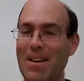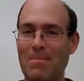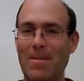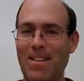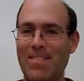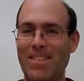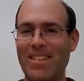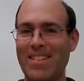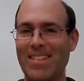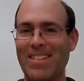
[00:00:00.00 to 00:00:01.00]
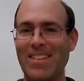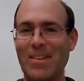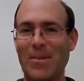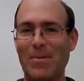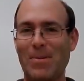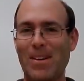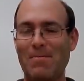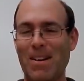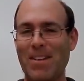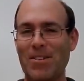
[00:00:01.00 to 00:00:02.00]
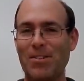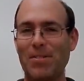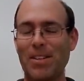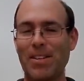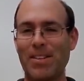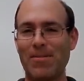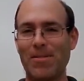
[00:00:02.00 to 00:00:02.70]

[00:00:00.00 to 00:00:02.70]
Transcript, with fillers: about this. Why my joke here?